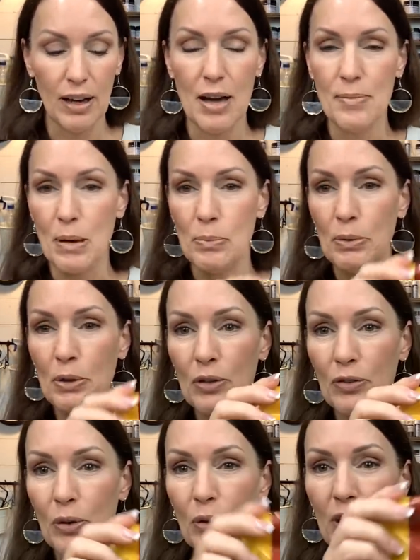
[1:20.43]
my
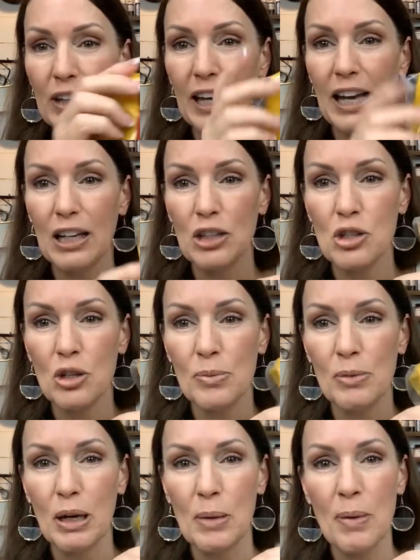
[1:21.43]
beautiful organic
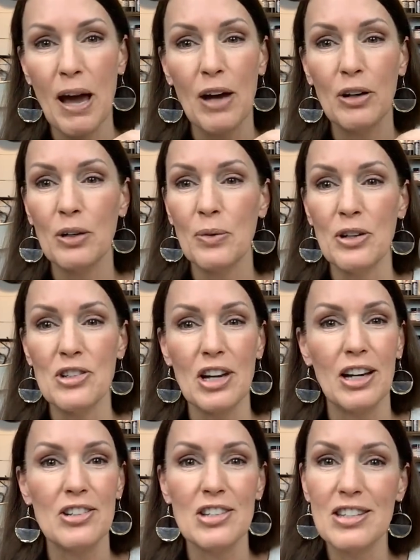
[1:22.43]
turmeric powder, which
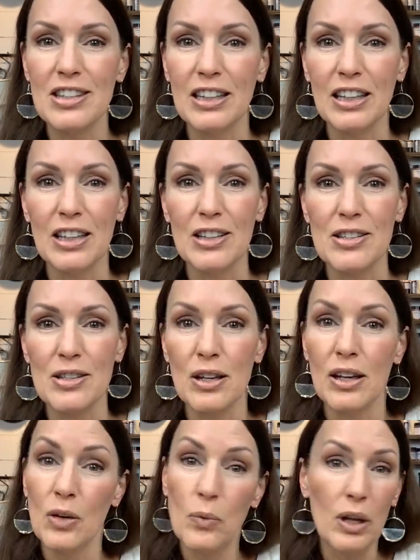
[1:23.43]
I just think is,
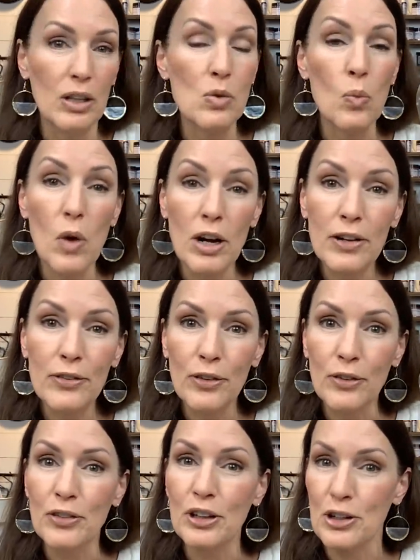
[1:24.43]
well, it's wonderful
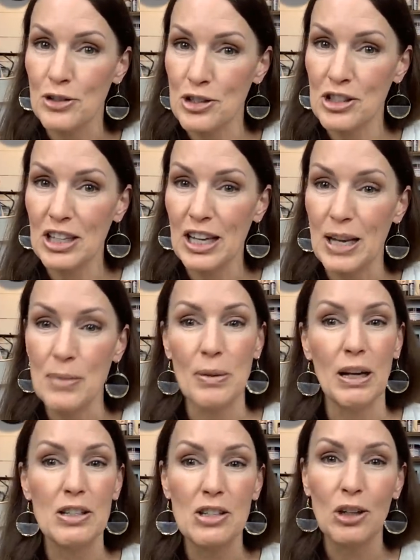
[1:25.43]
for your skin,
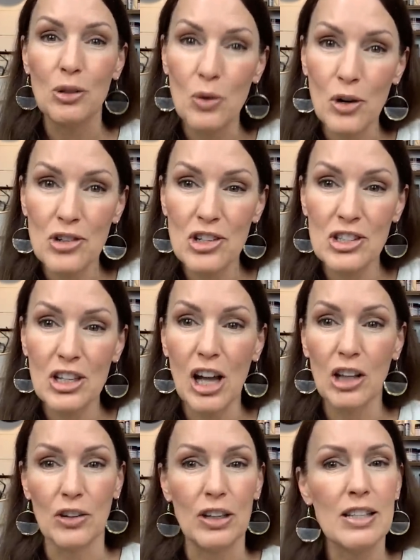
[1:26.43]
but it's a gorgeous
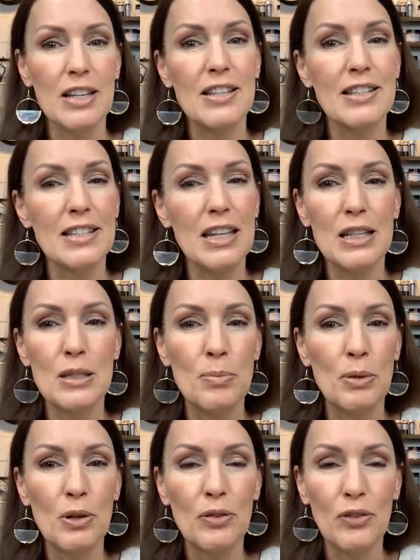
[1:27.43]
color. It doesn't stay this
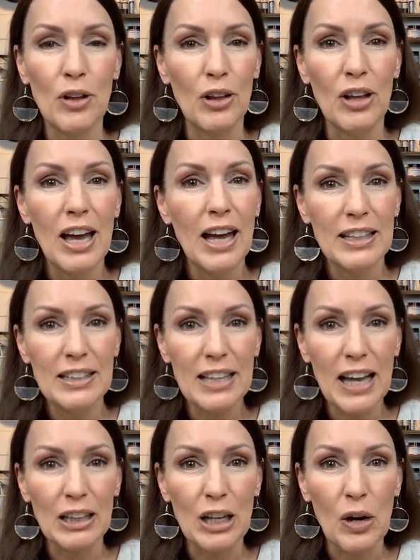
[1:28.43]
beautiful
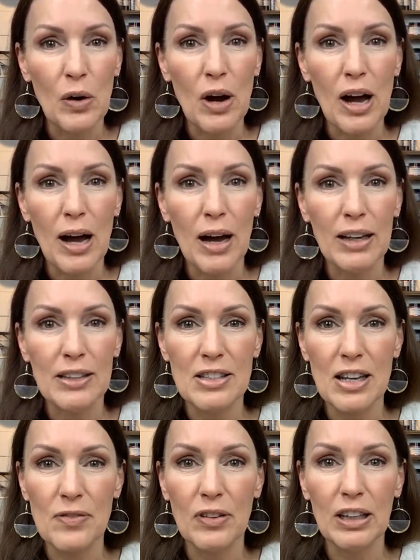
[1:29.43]
yellow. Uh, it
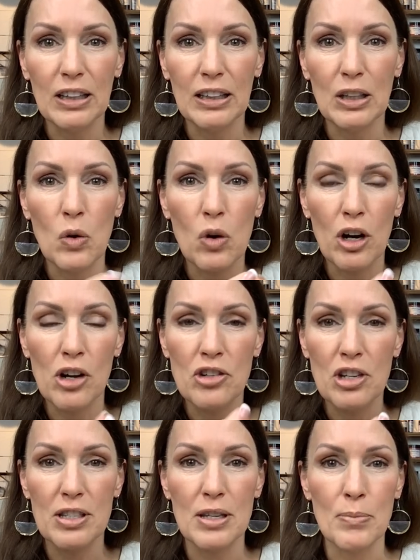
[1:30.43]
definitely
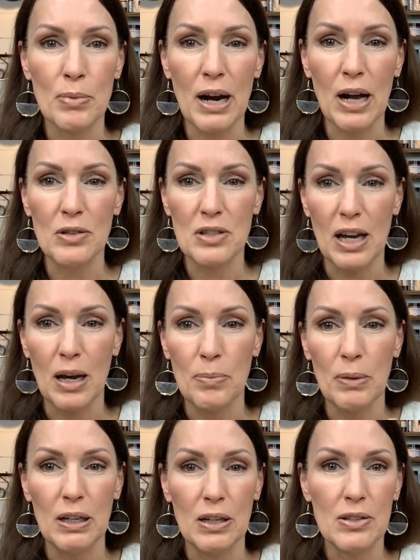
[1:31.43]
oranges and browns up
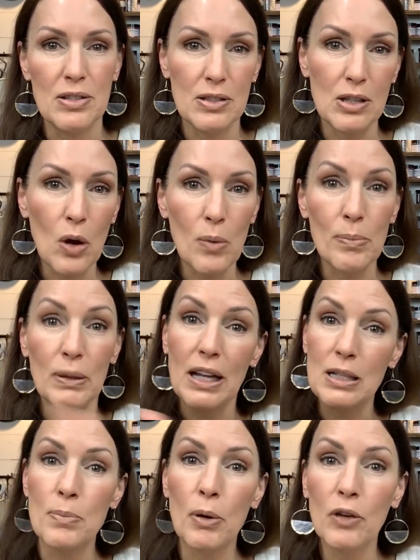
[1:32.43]
in soap, but
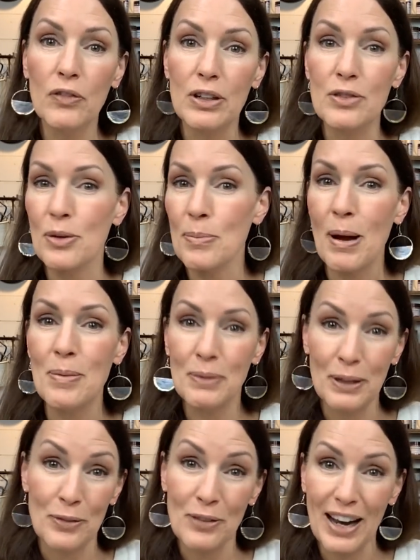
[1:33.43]
that's perfect for
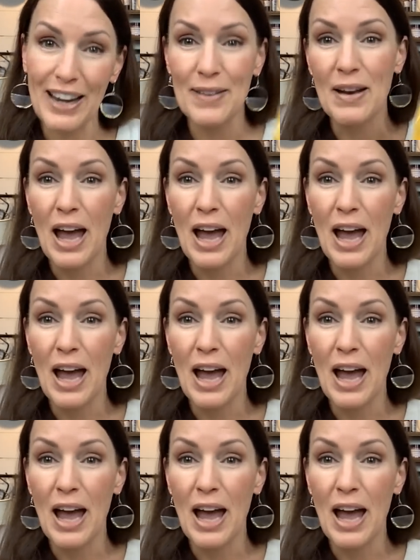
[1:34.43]
pumpkin, right?